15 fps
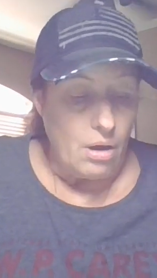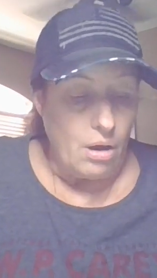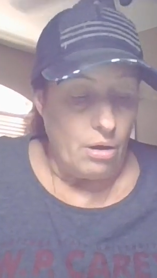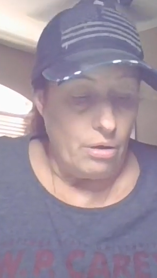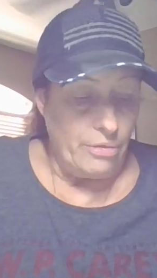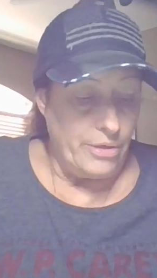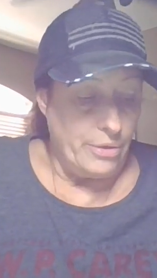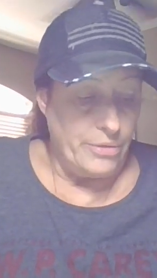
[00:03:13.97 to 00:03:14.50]

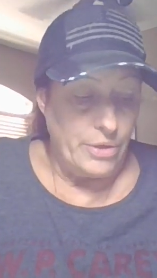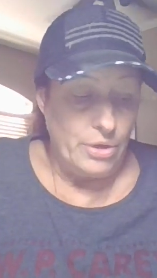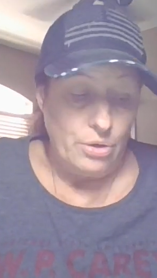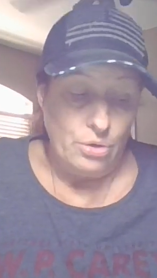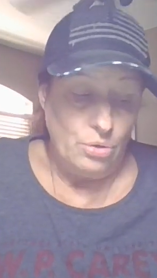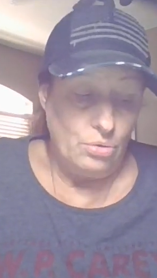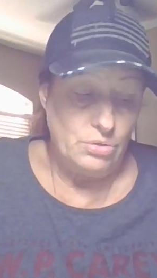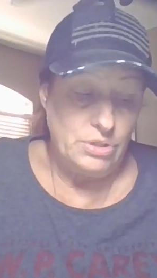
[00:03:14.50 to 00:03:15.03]
Although the
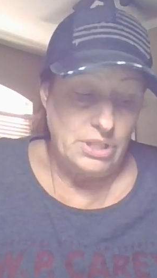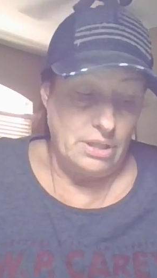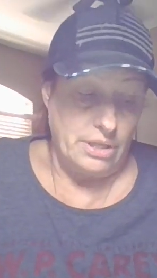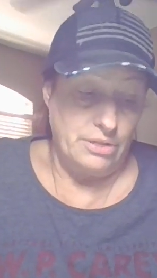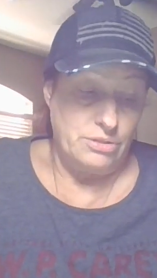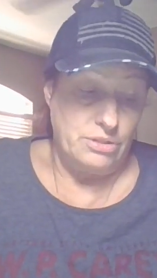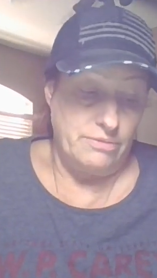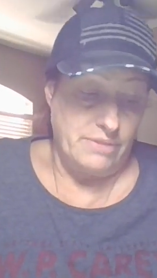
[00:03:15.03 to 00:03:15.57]
WHO
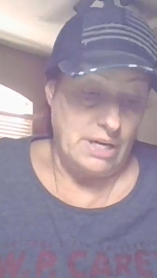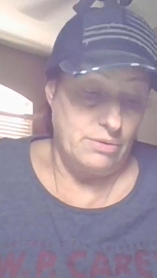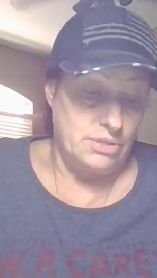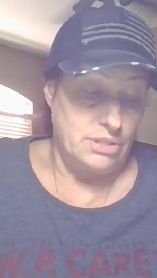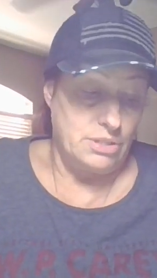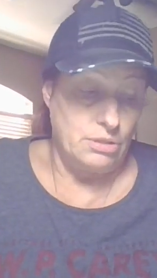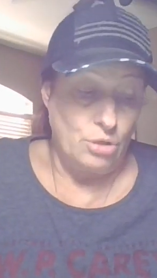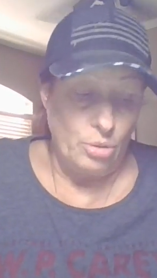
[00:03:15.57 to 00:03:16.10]
declared the
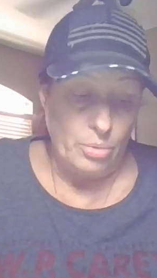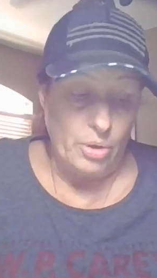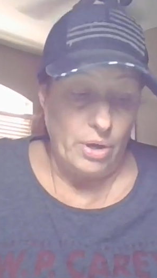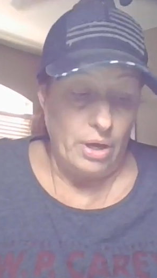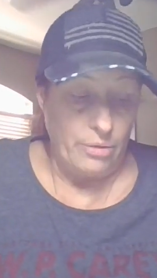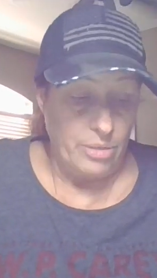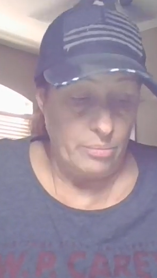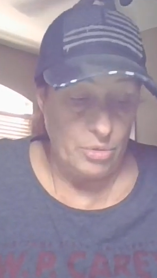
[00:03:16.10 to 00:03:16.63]
virus a global
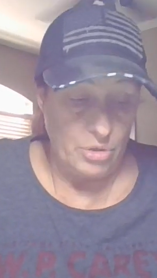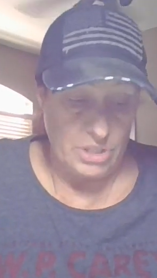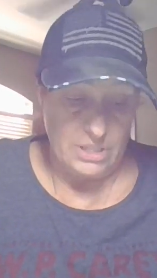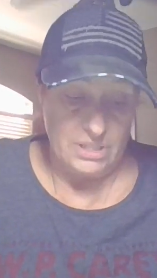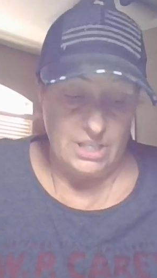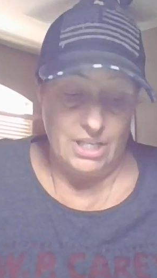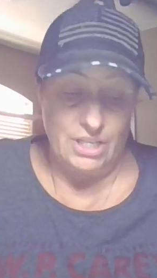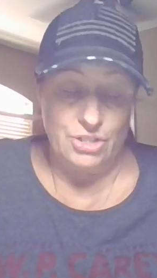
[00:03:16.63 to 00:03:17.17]
health
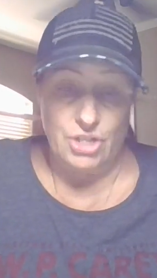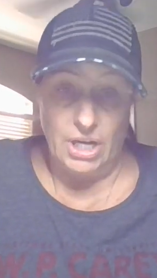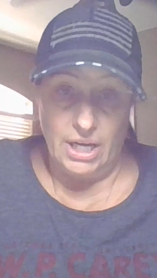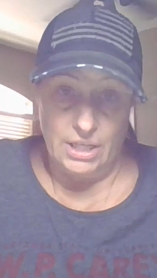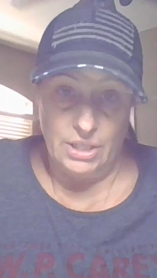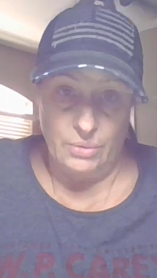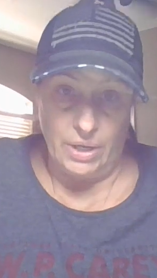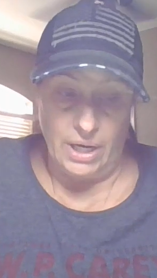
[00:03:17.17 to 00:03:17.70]
emergency in
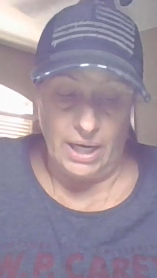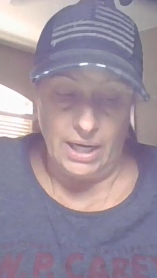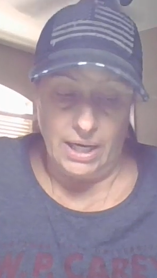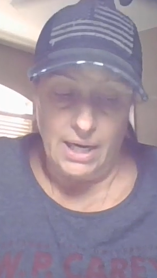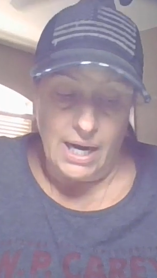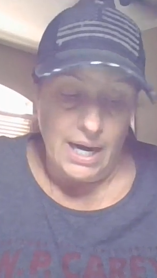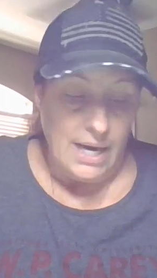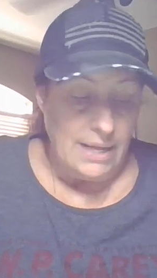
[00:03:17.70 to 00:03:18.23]
January,
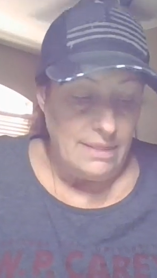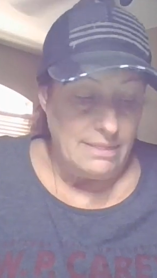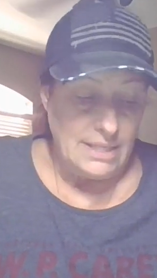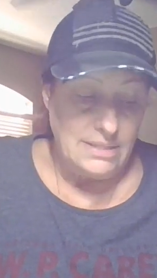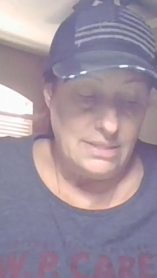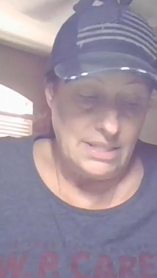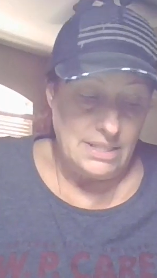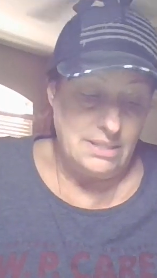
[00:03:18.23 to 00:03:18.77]
they
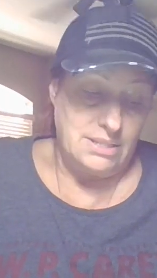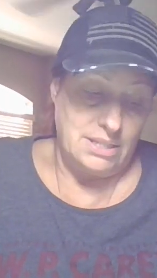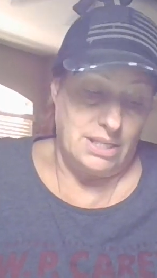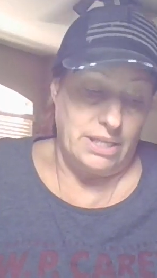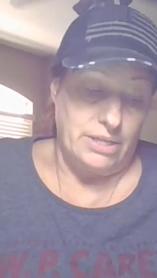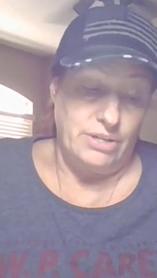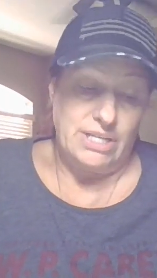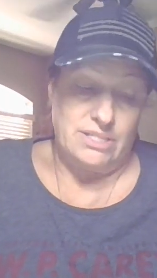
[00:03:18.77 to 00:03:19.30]
didn't
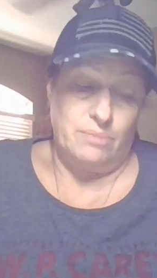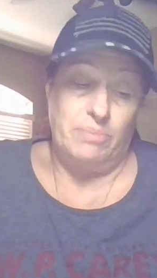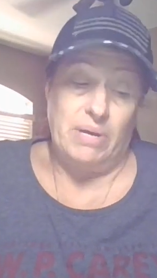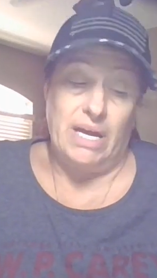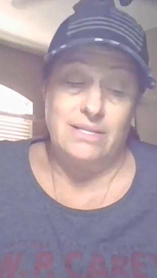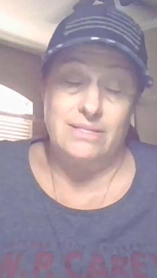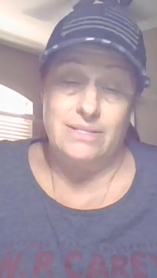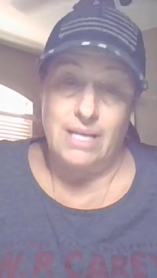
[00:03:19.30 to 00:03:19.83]
declare it as a
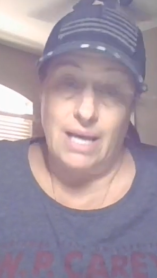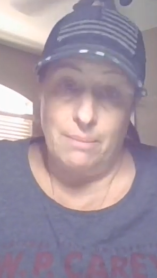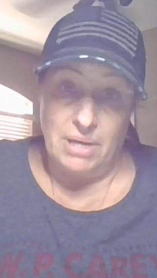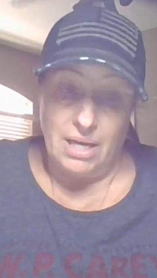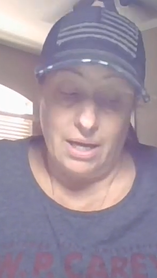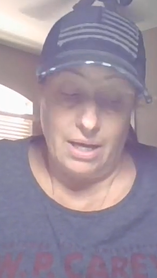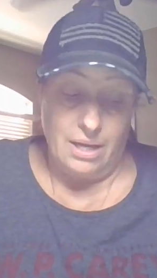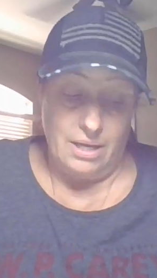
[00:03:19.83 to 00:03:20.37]

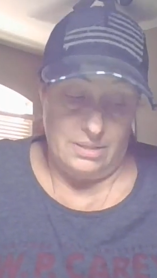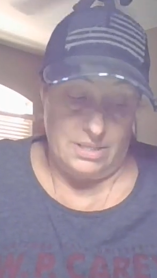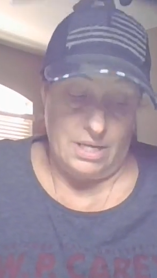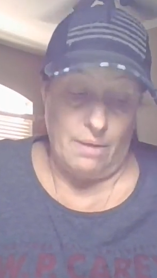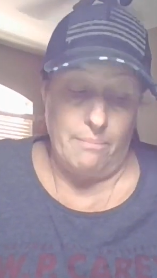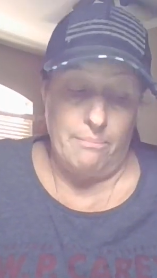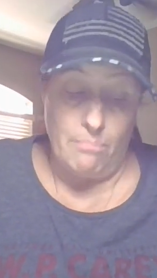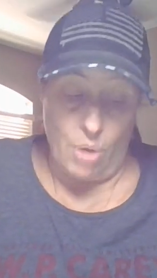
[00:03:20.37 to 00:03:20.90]
pandemic
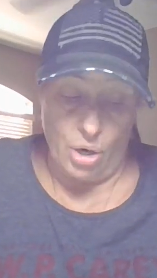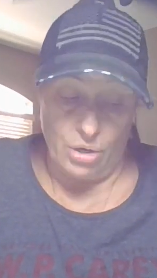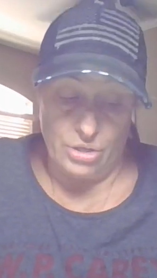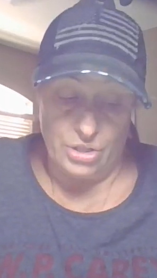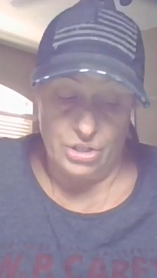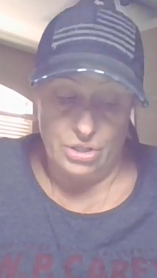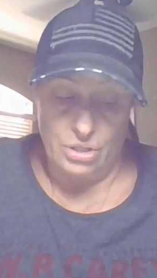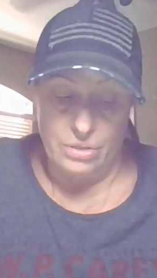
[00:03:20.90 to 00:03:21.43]
until
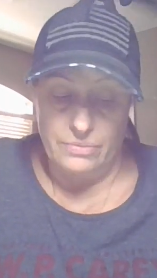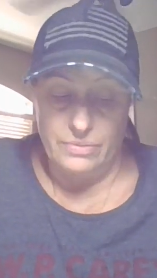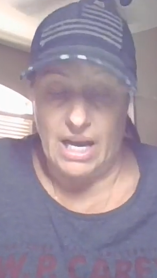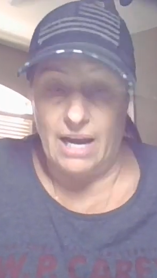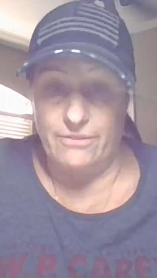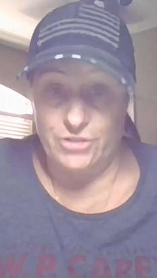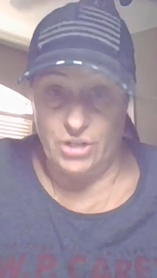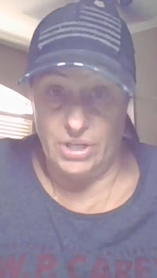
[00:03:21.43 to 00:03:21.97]
March,
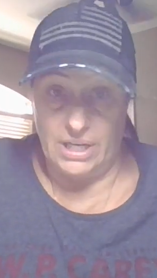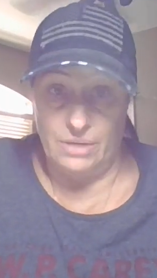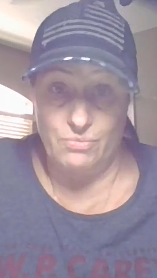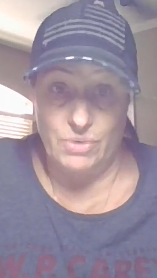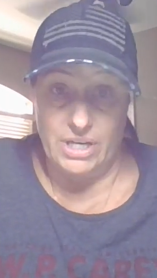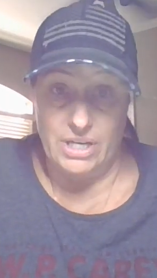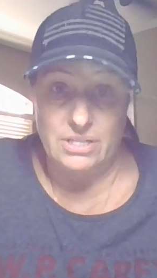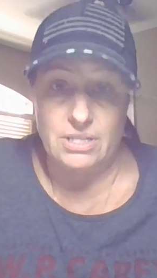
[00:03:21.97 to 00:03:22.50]
after it had
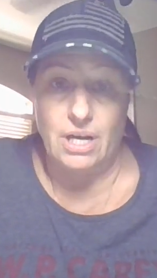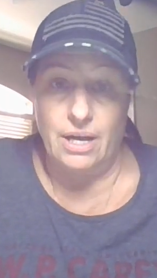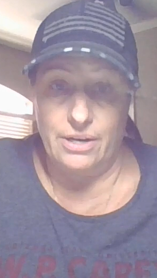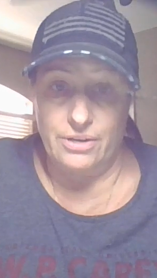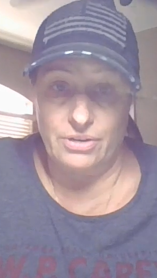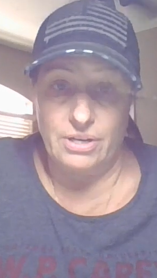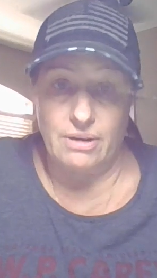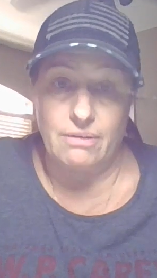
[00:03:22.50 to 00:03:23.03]
reached
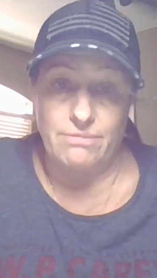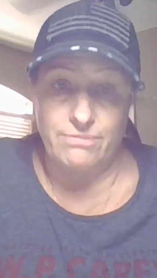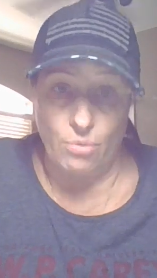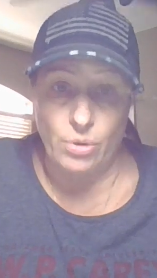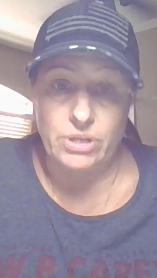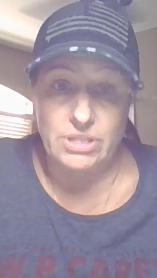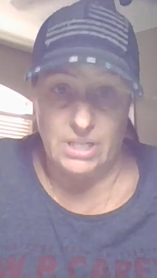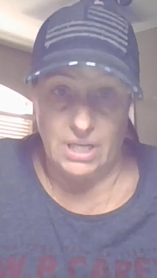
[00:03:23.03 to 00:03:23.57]

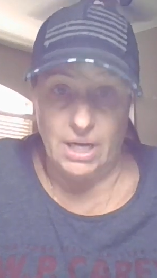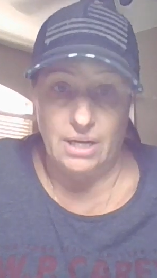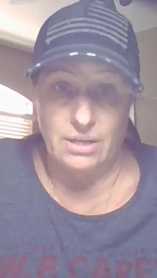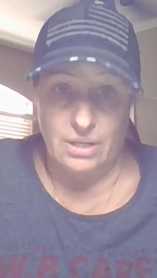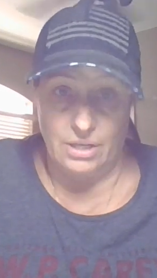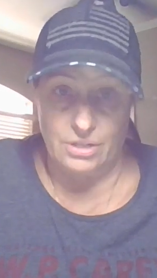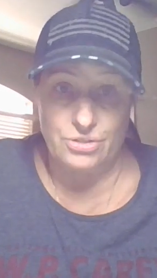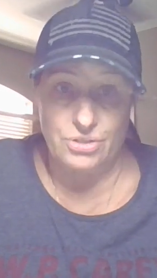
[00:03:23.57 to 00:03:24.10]
114
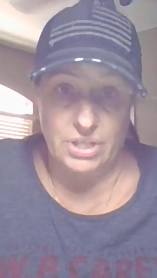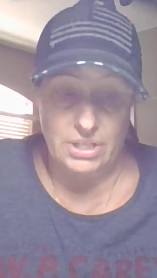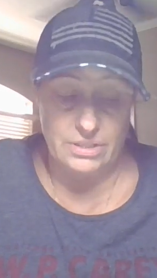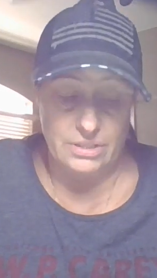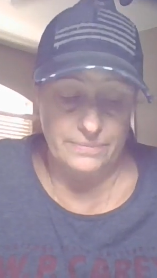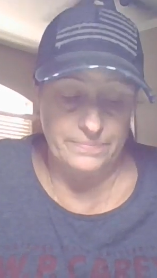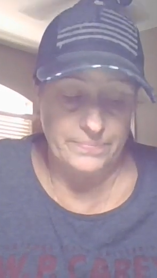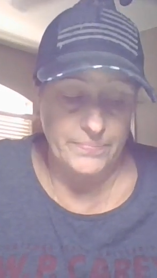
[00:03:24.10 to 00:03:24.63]

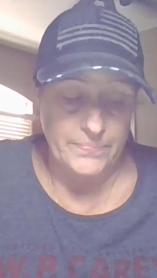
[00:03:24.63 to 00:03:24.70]
countries.